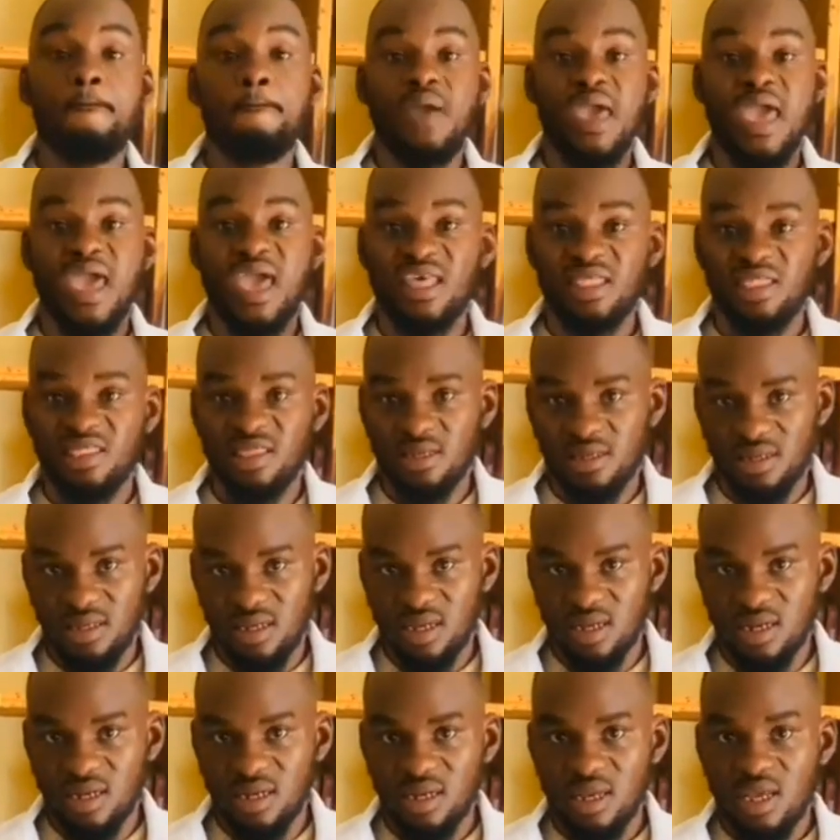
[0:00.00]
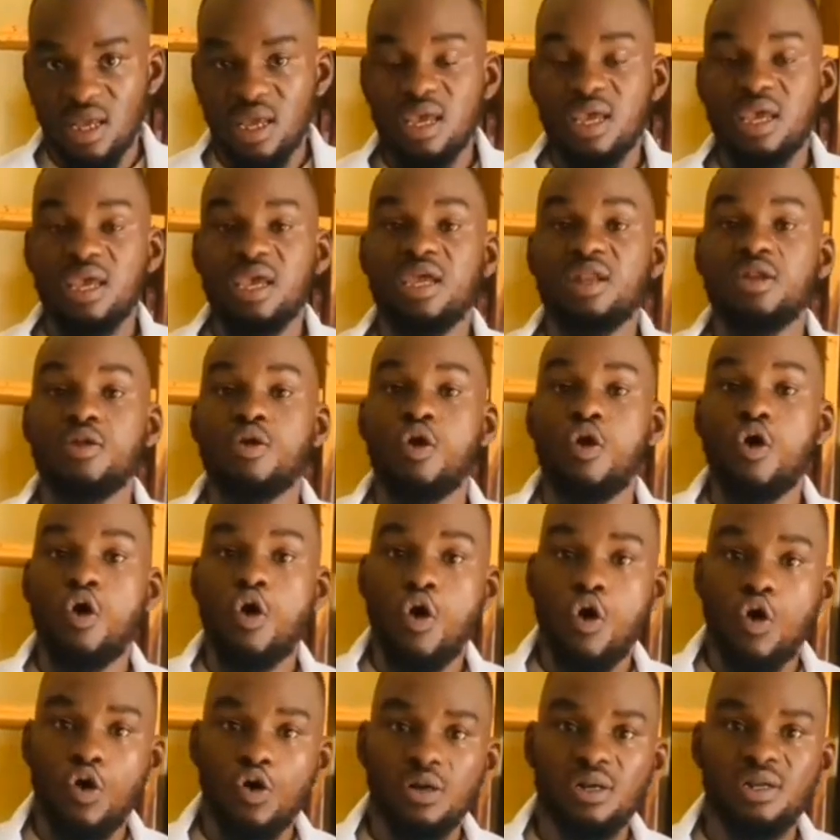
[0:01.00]
pethidine in
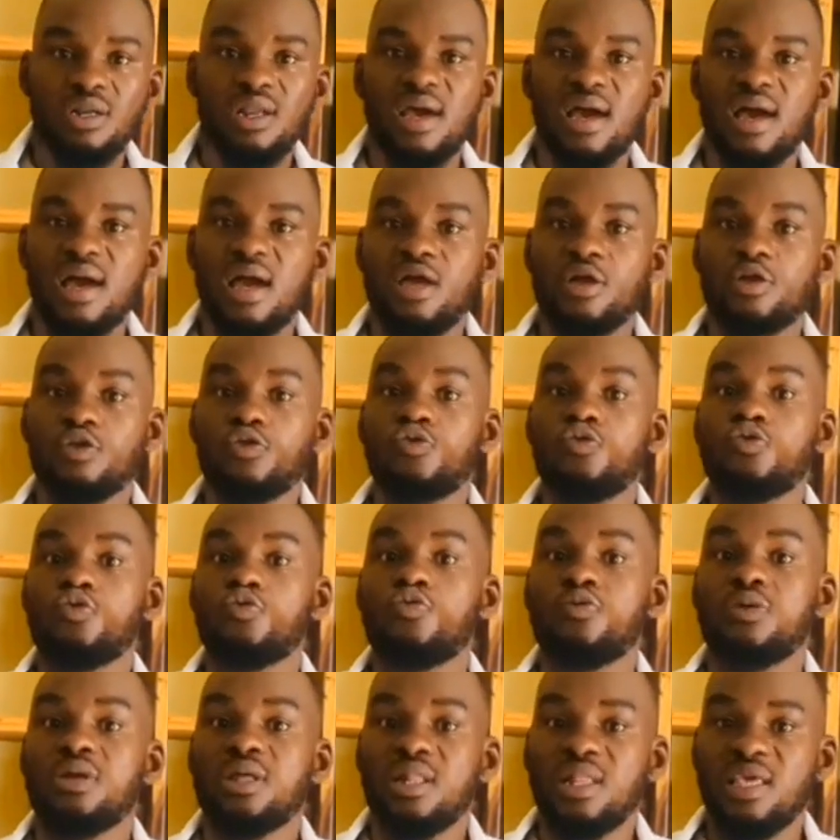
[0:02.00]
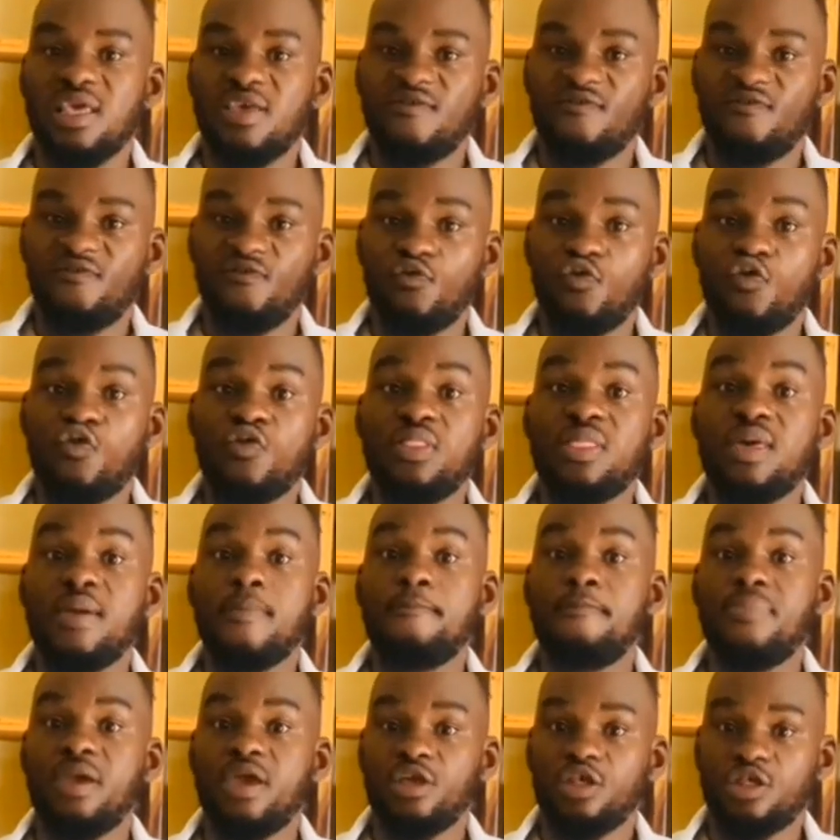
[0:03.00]
order to relieve the
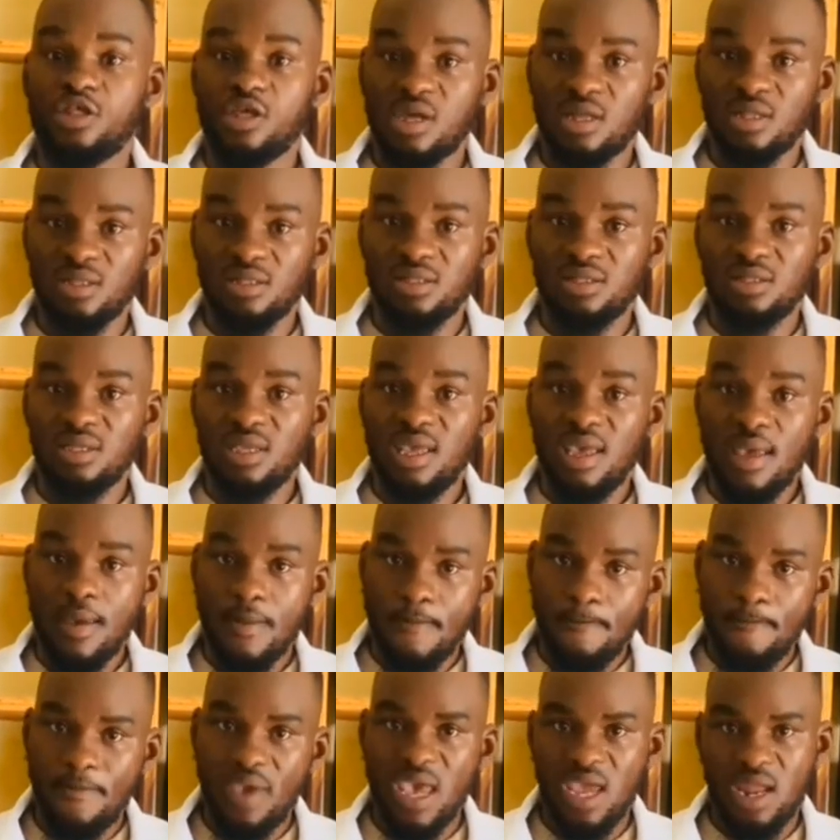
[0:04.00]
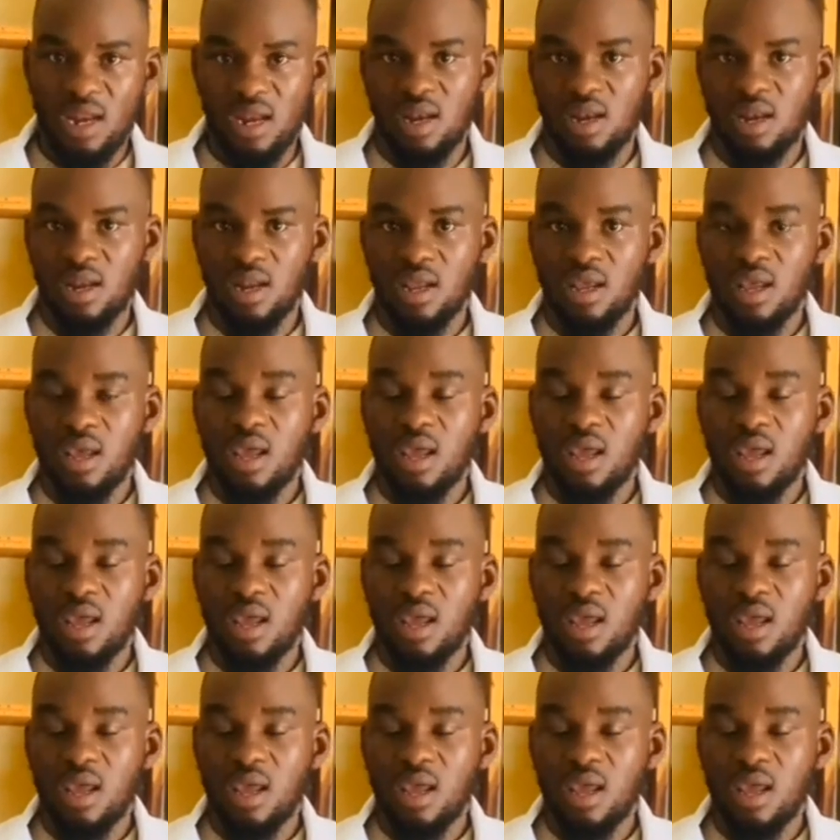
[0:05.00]
patient's pain.